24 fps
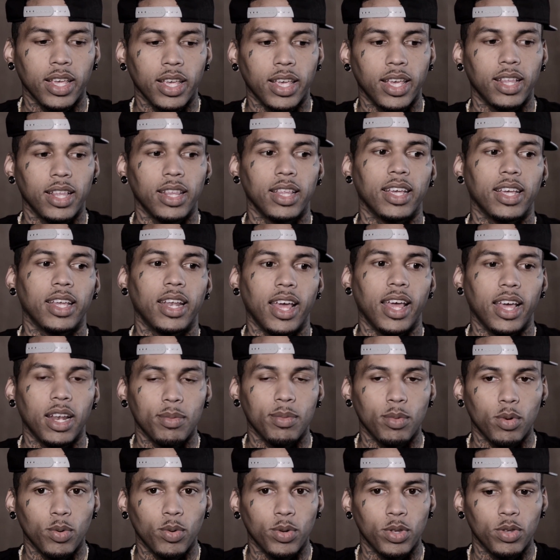killing an
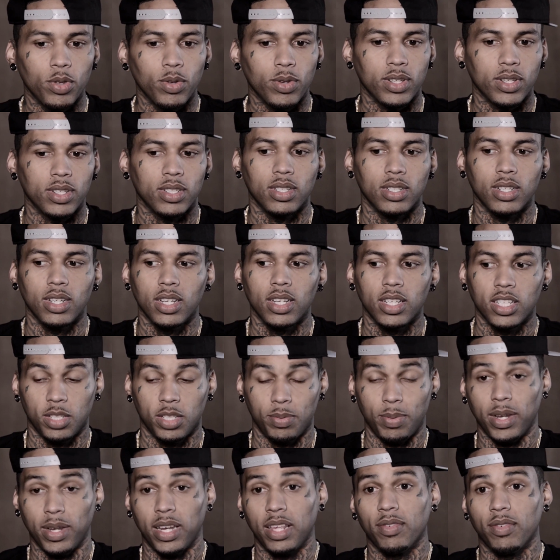animal when you can
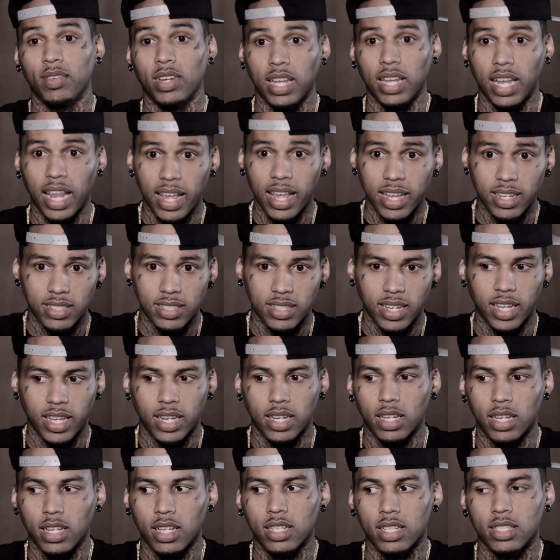spend even less
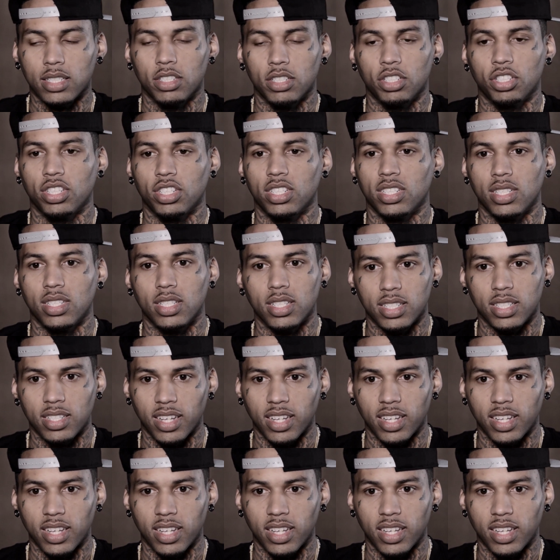and look just the